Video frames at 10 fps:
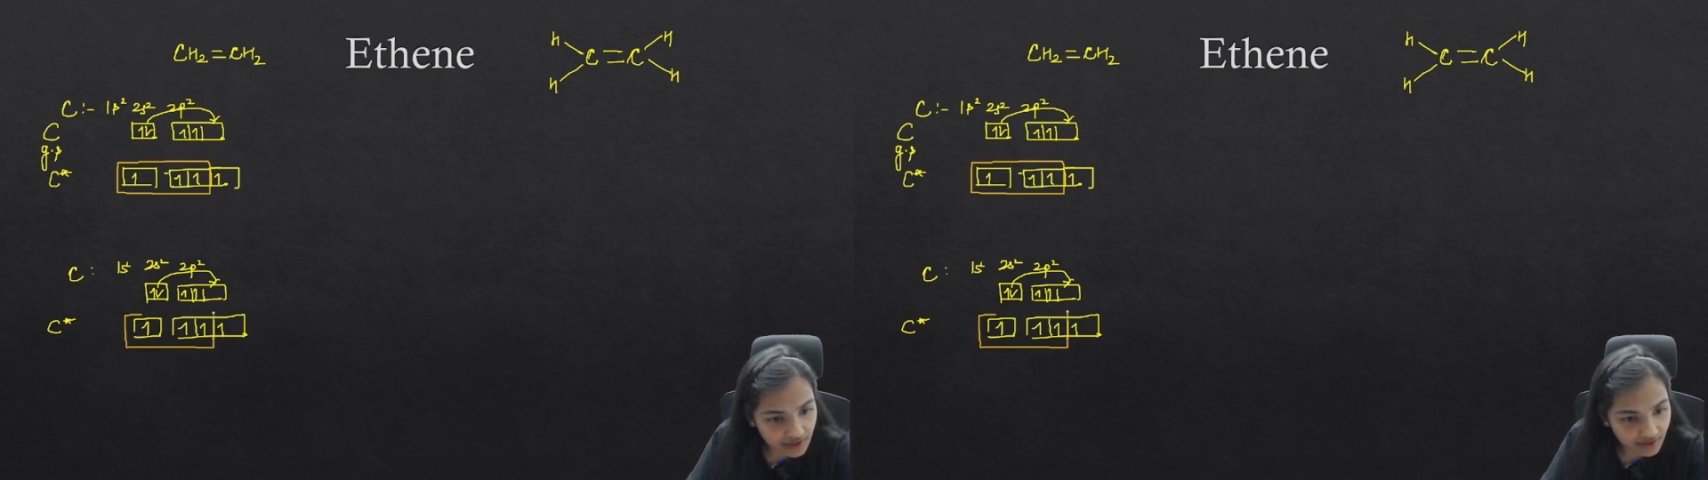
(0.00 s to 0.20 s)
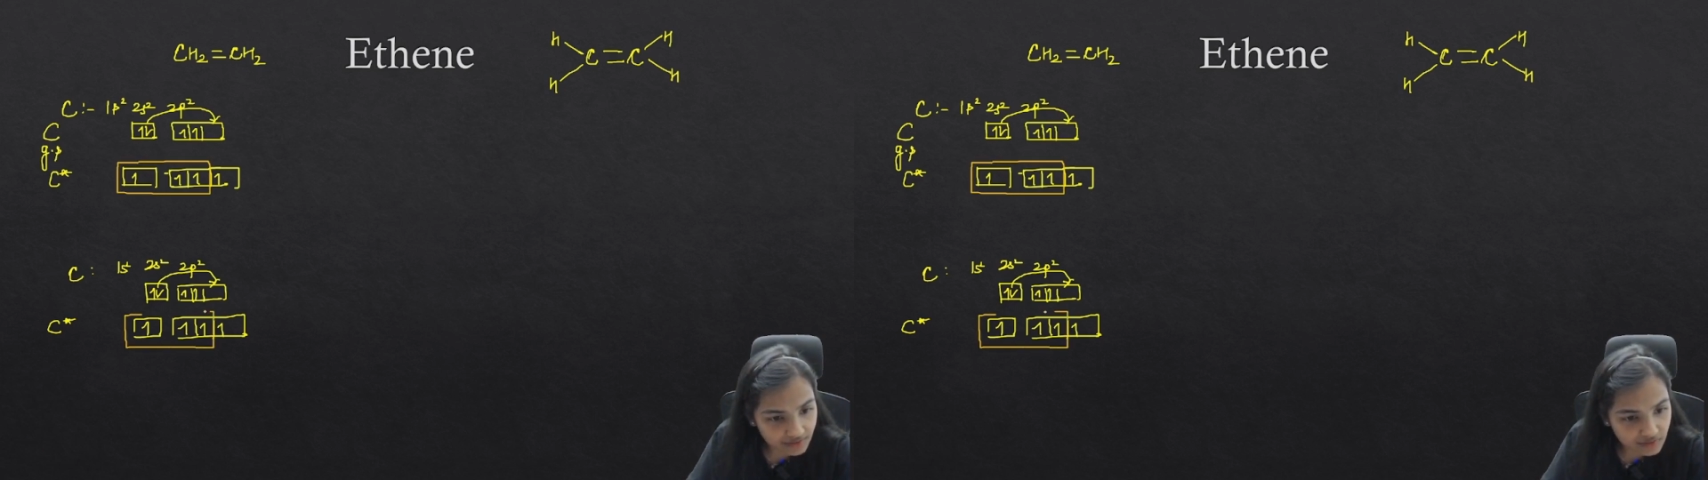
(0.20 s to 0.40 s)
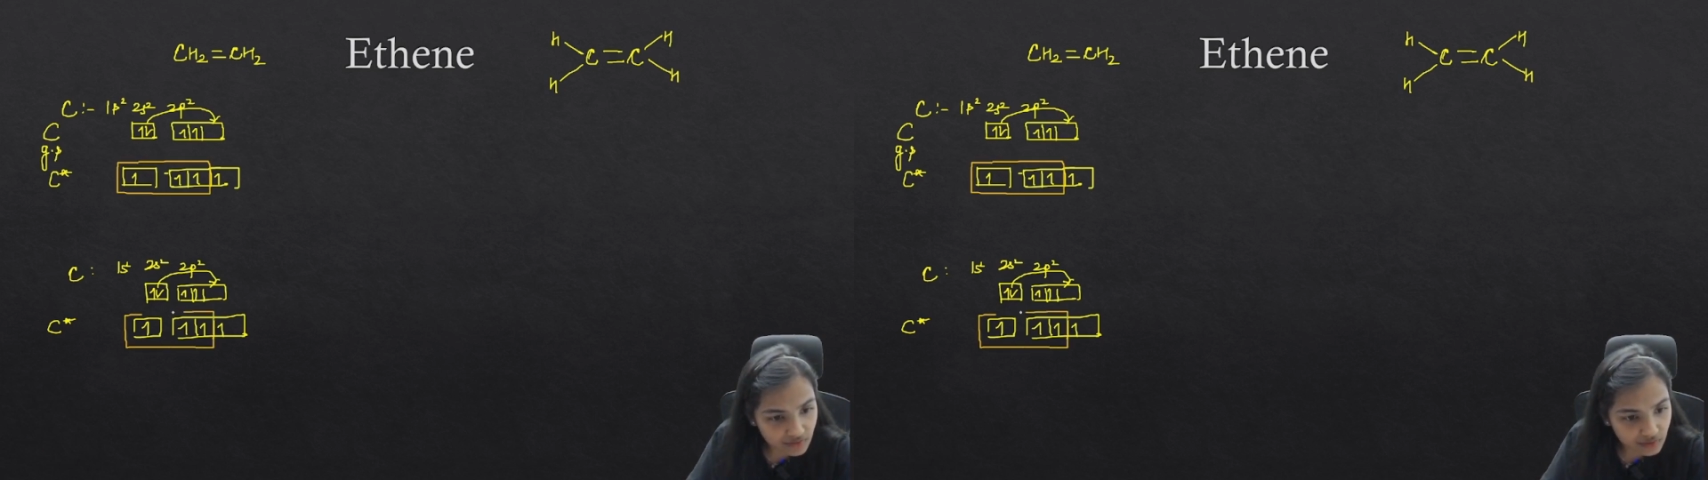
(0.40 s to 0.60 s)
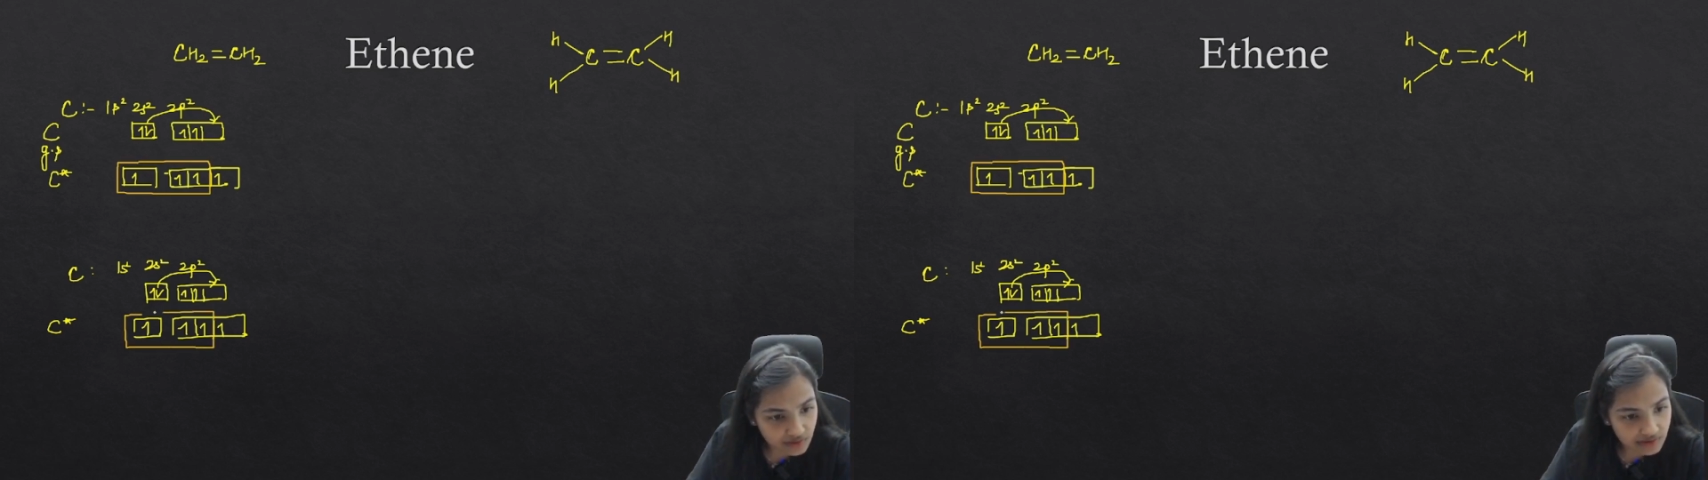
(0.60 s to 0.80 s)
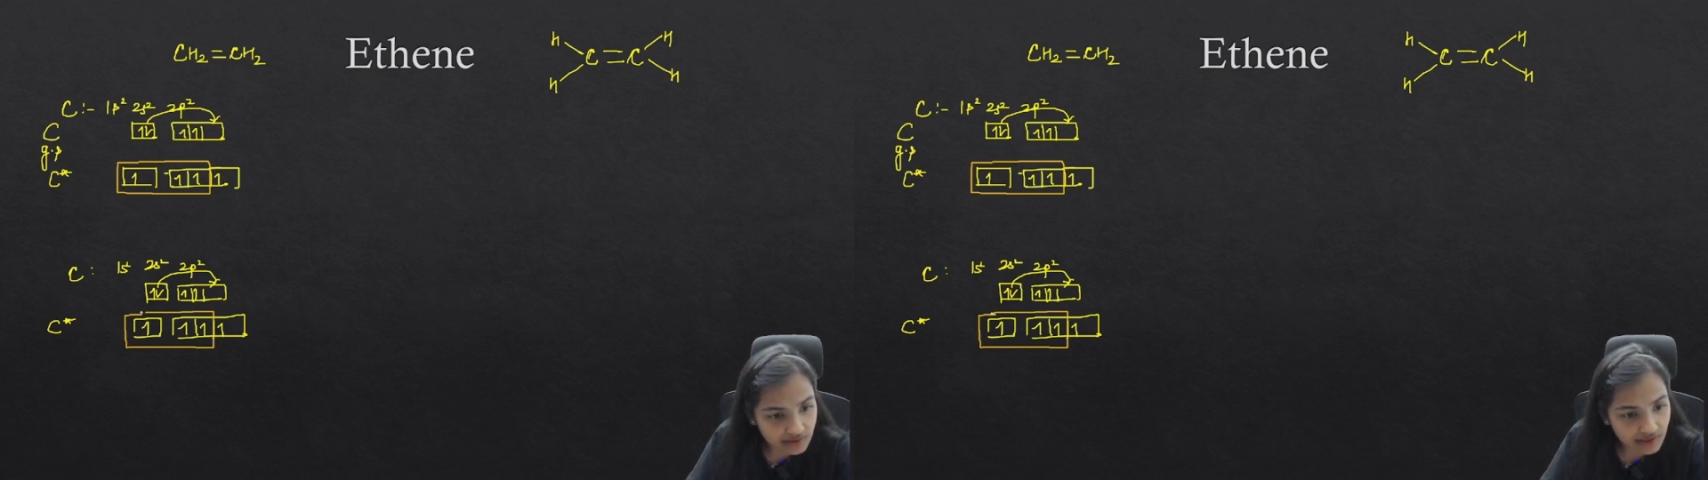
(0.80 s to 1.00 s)
have to
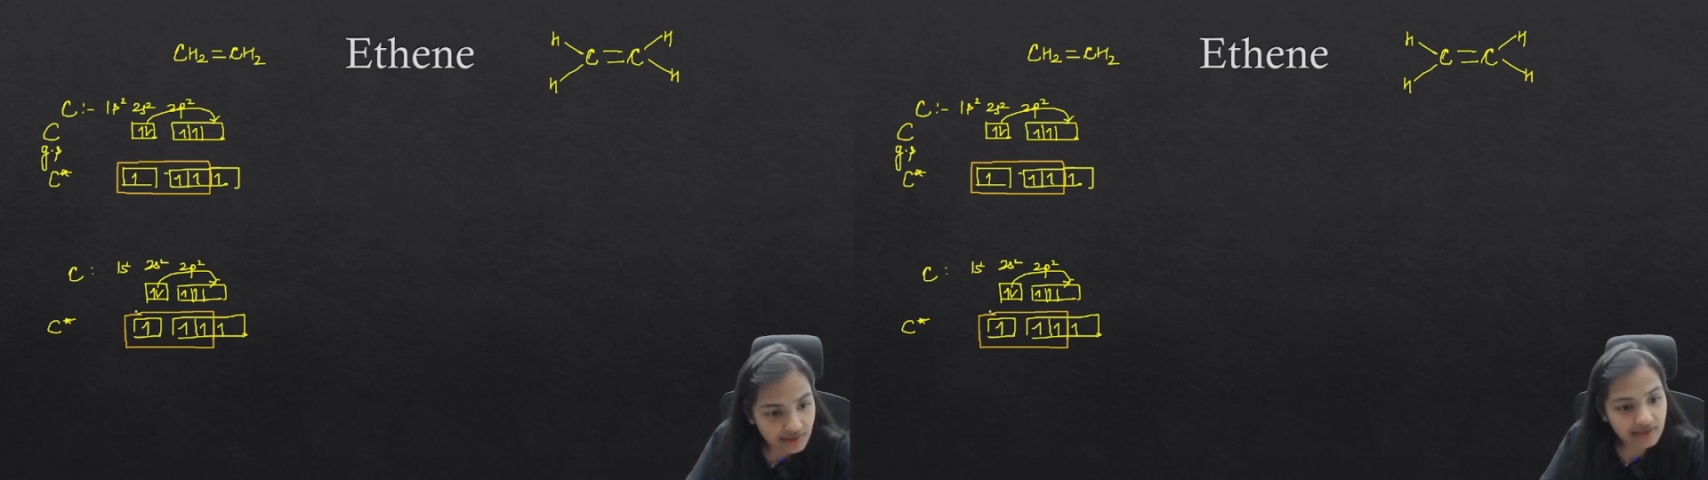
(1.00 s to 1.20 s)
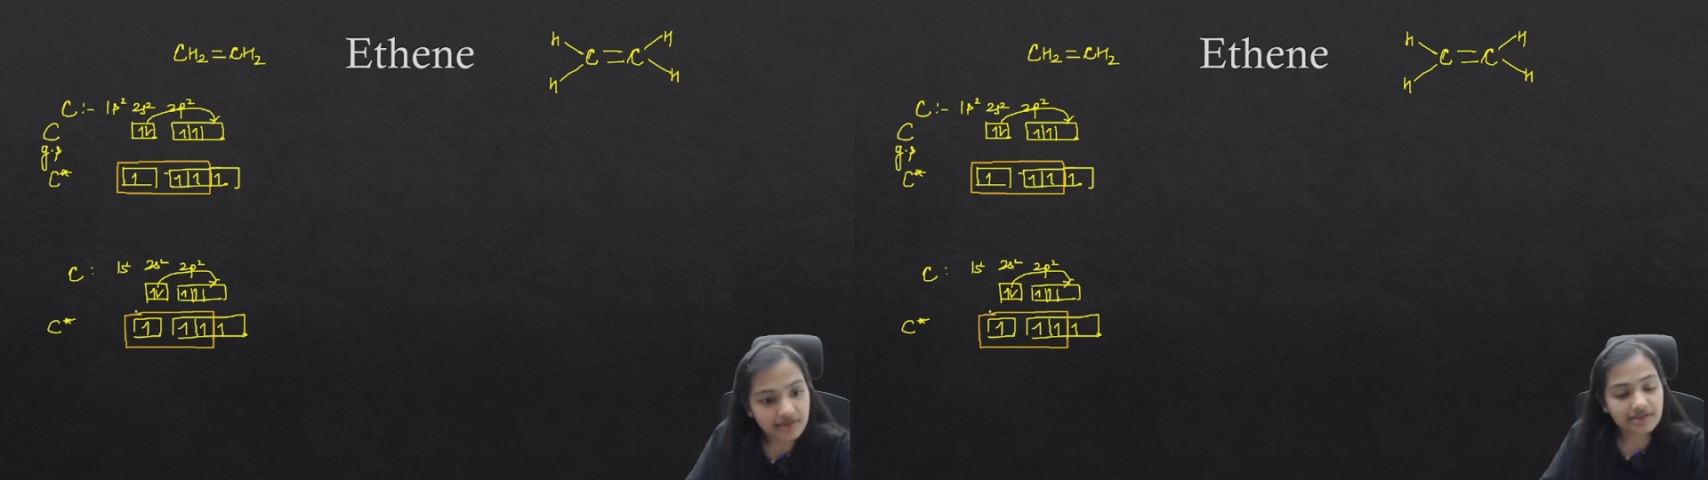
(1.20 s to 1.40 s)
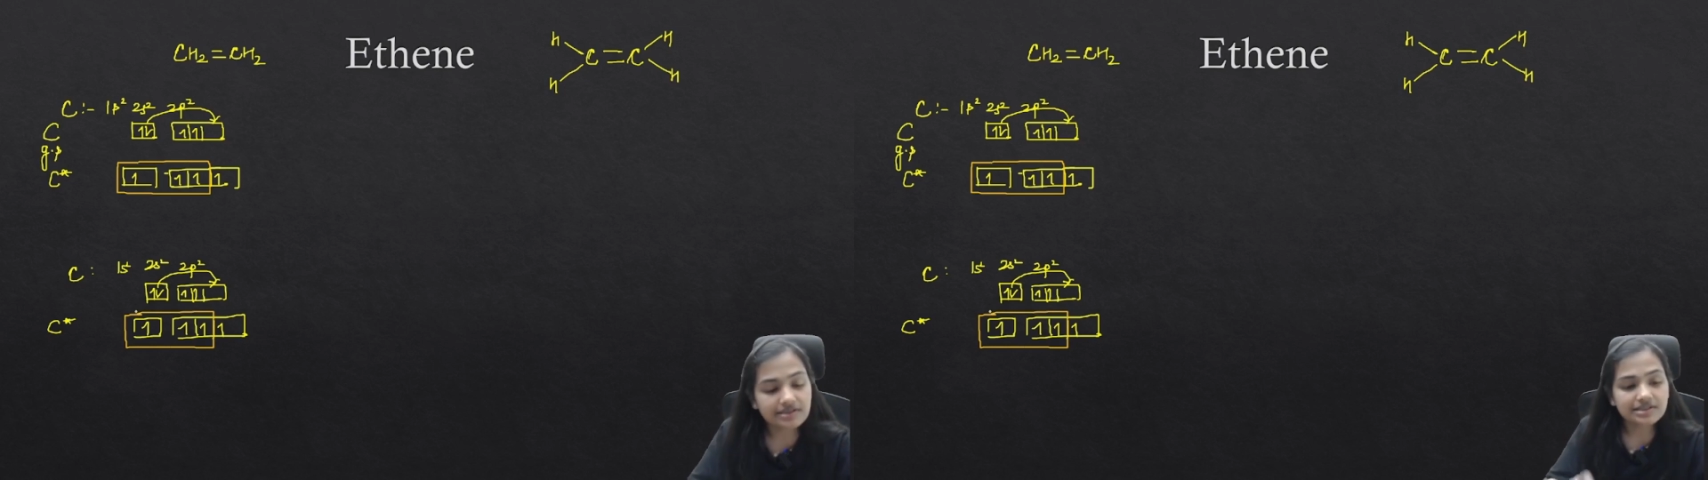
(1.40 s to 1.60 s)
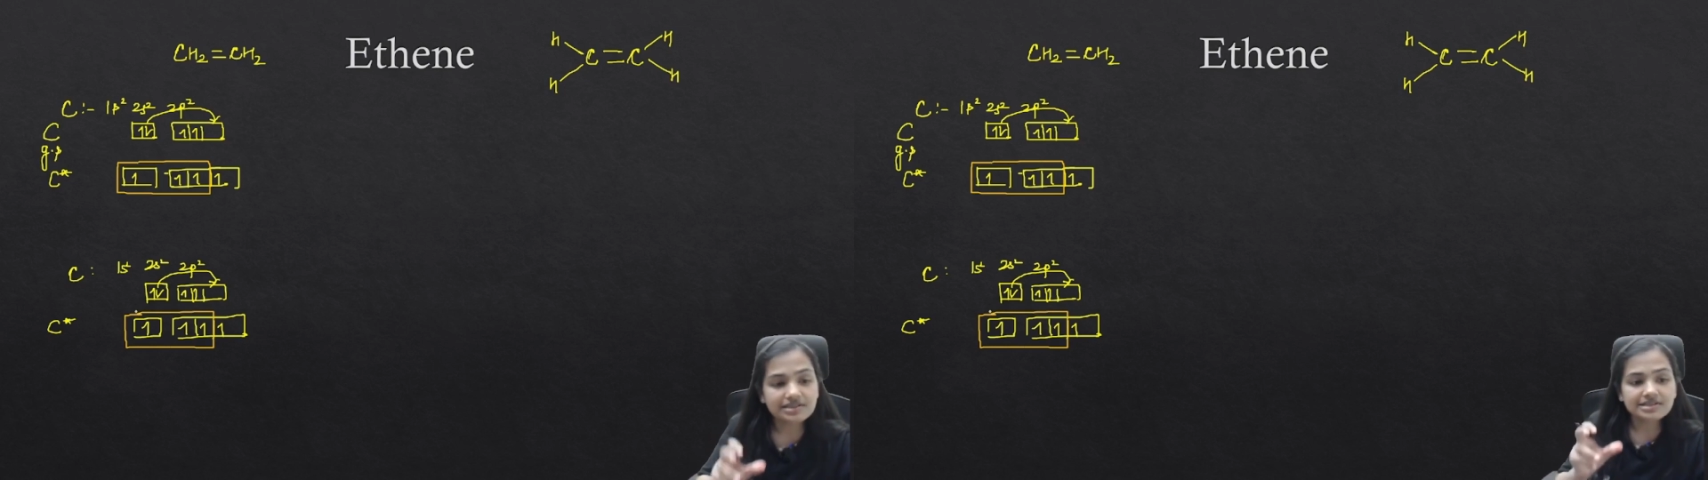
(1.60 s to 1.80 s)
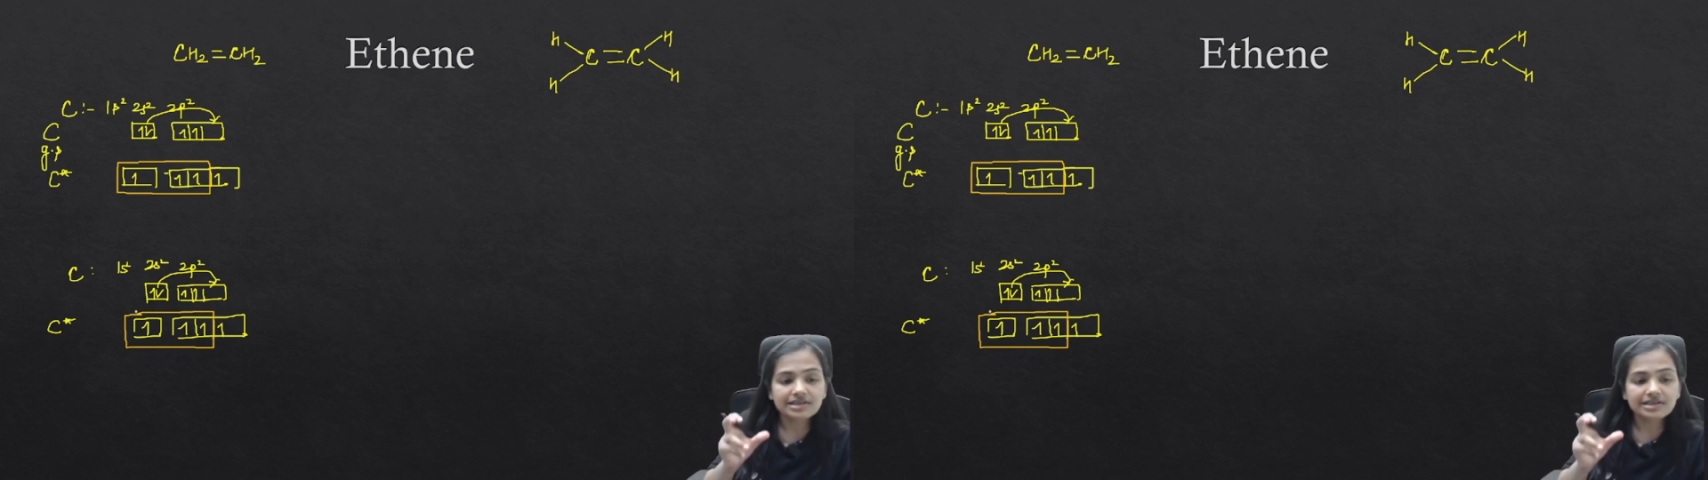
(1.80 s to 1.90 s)
focus. There is the